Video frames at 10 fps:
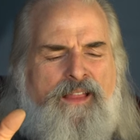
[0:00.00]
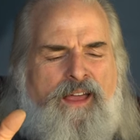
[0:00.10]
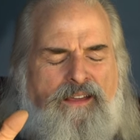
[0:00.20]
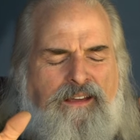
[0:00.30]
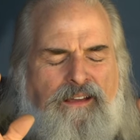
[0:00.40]

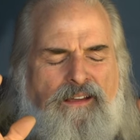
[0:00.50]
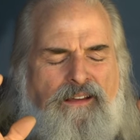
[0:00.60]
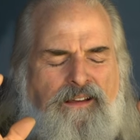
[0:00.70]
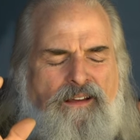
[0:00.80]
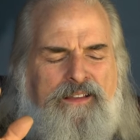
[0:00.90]
like,
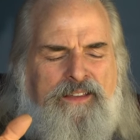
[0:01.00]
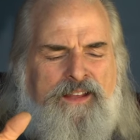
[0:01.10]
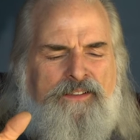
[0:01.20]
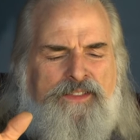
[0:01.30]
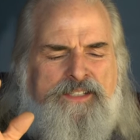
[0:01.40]

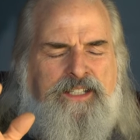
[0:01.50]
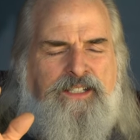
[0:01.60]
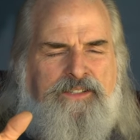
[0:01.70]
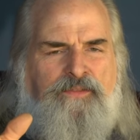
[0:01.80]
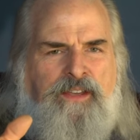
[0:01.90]
you know, the
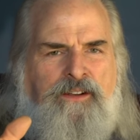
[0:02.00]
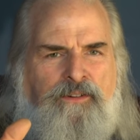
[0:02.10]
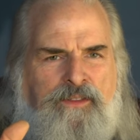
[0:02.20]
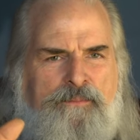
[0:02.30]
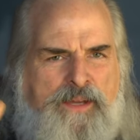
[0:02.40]
sixth
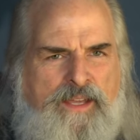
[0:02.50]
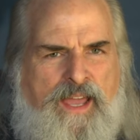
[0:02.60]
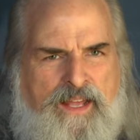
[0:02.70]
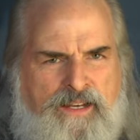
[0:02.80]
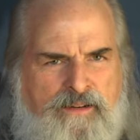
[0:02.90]
finger, the big
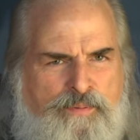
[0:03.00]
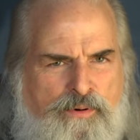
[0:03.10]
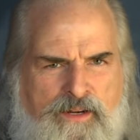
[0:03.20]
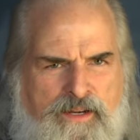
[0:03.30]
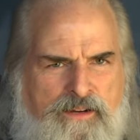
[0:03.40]
headed,
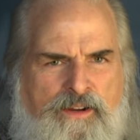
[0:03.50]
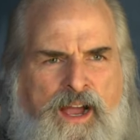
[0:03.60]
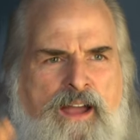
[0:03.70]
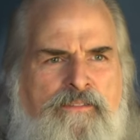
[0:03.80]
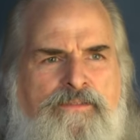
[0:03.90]
pointed eared
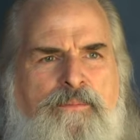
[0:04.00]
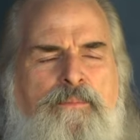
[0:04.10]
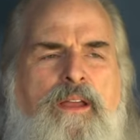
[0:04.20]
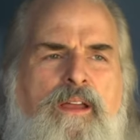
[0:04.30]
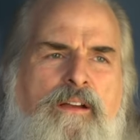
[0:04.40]
guy from
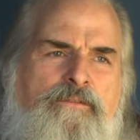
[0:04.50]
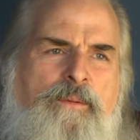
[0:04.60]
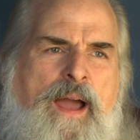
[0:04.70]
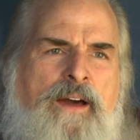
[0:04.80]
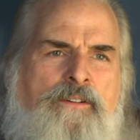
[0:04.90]

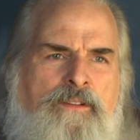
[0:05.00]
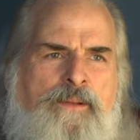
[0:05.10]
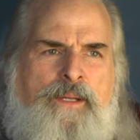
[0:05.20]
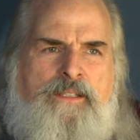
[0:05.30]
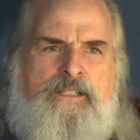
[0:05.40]
from Outer
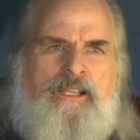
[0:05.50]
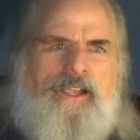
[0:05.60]
Limits.